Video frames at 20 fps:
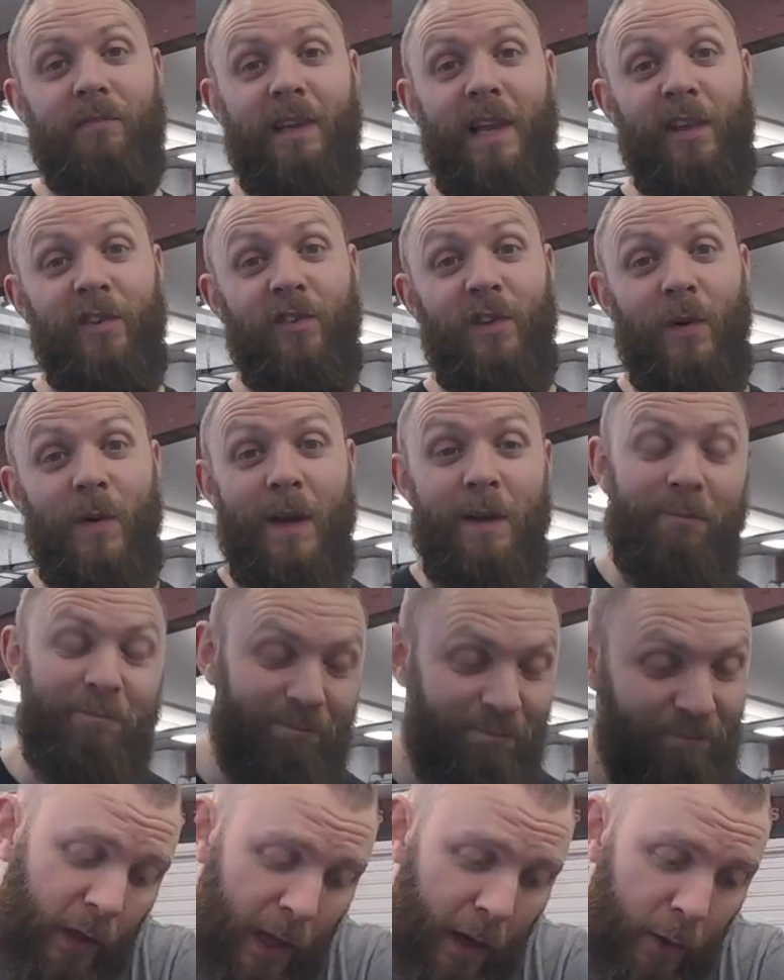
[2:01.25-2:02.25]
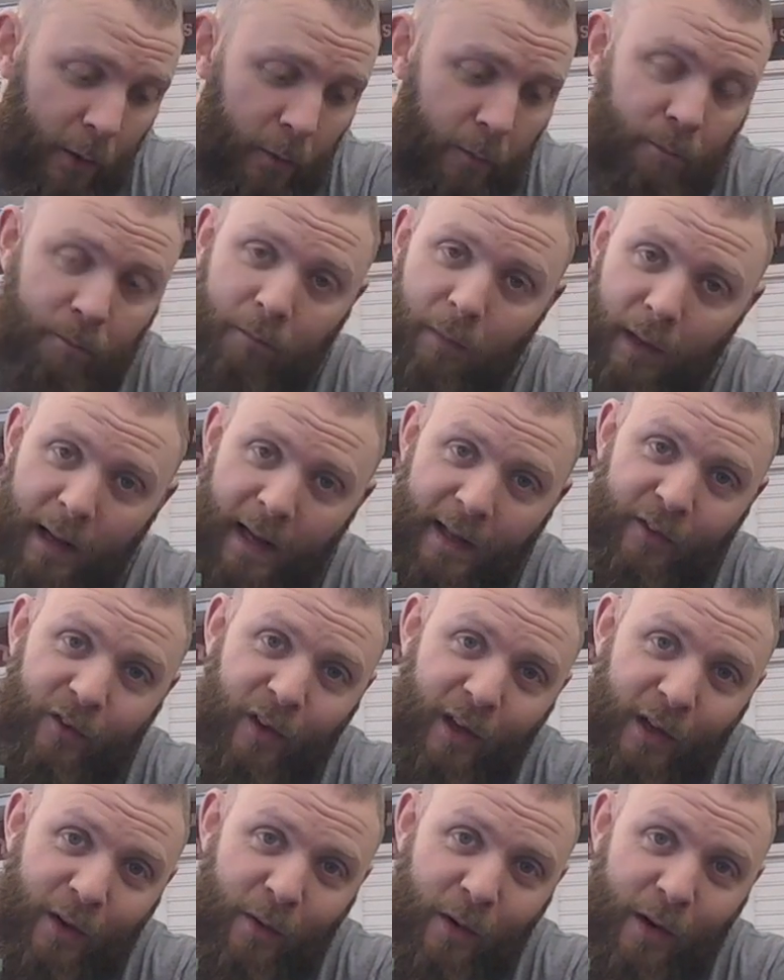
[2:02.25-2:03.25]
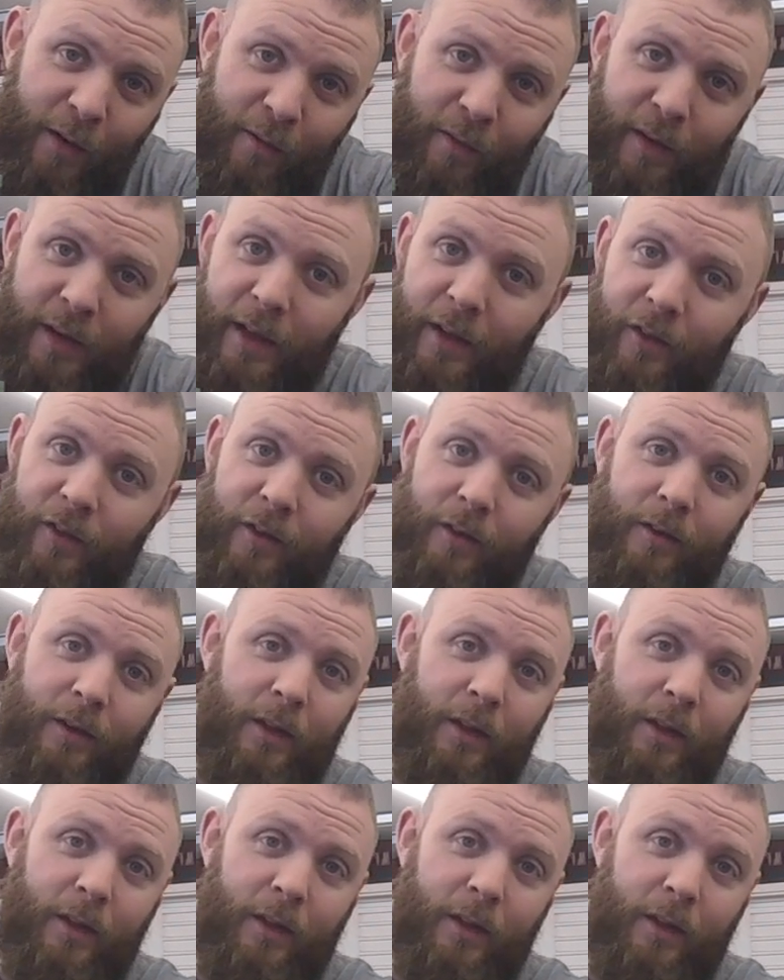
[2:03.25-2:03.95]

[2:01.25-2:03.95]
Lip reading: Let's do it. Now, I can't take credit for this.